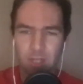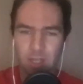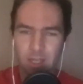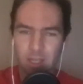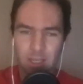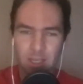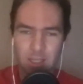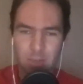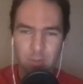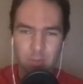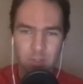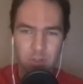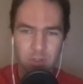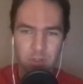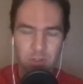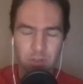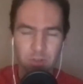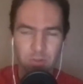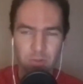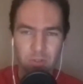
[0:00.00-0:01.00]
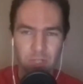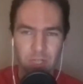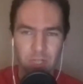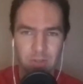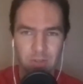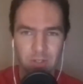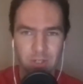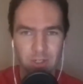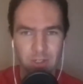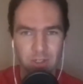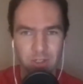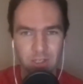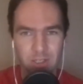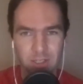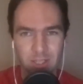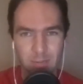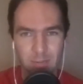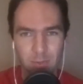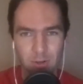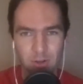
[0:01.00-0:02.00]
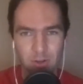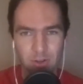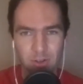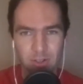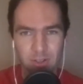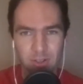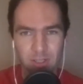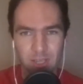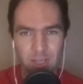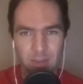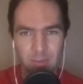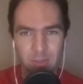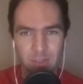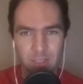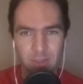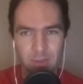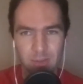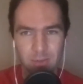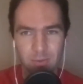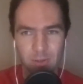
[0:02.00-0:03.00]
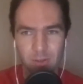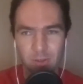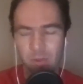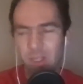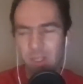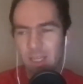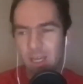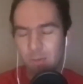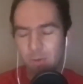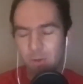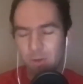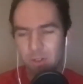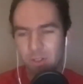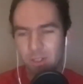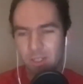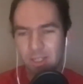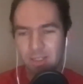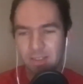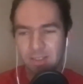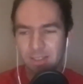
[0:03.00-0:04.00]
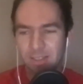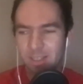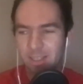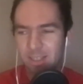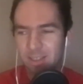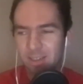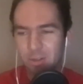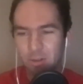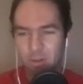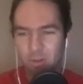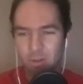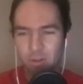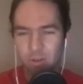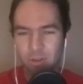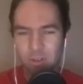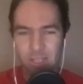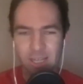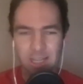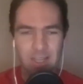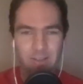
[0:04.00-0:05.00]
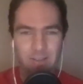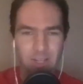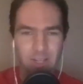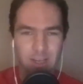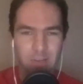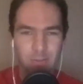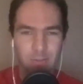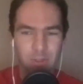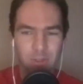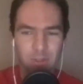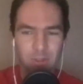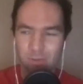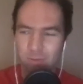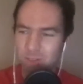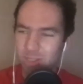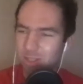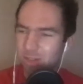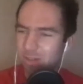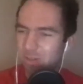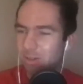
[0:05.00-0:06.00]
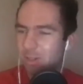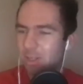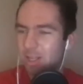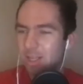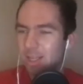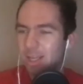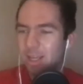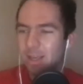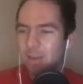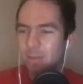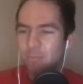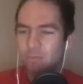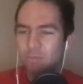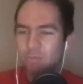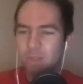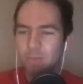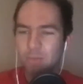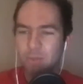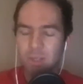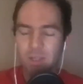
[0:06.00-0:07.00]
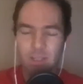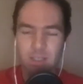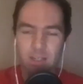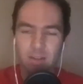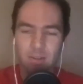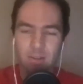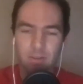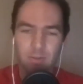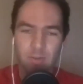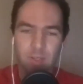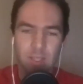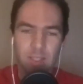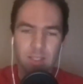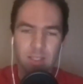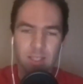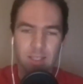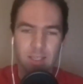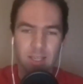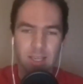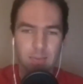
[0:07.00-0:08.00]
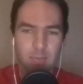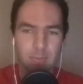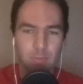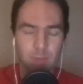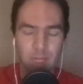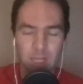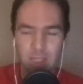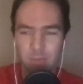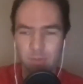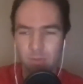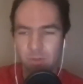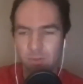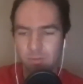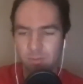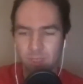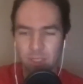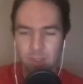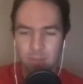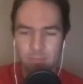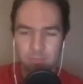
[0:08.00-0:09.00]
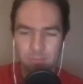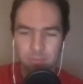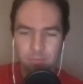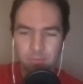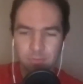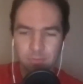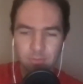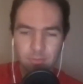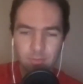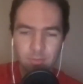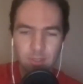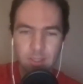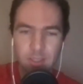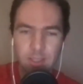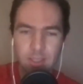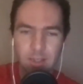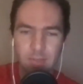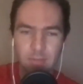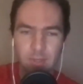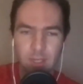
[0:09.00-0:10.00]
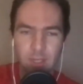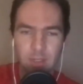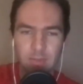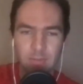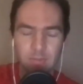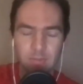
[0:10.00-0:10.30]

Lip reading: as you mentioned, John, with Jack Grealish in the Denmark game in the semi-final. He come on and then not long later he comes off. So, but I think it's in-game management that Southgate,